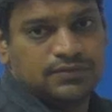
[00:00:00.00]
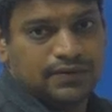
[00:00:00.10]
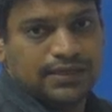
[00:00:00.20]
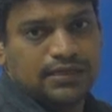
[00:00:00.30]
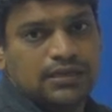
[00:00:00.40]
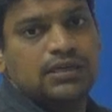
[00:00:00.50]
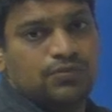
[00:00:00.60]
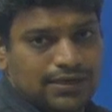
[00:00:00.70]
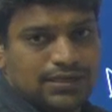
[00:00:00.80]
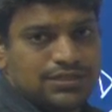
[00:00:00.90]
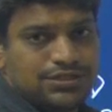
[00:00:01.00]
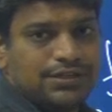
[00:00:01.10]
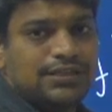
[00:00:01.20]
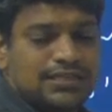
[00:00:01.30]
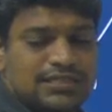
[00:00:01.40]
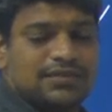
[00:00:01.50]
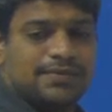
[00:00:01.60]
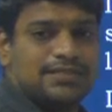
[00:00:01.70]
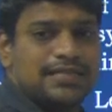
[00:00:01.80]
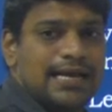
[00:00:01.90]
Okay. We are considering the
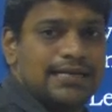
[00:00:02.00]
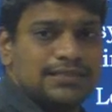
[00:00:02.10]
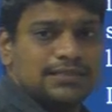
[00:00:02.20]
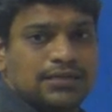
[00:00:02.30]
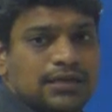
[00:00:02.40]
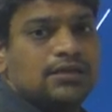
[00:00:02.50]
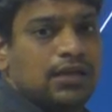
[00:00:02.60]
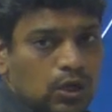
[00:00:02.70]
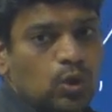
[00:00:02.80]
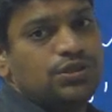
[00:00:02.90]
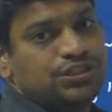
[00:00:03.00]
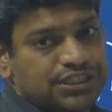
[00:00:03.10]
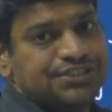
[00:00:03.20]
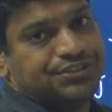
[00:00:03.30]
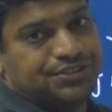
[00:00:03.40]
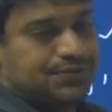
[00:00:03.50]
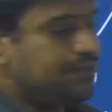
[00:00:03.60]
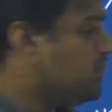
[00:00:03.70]
disturbance as the load change.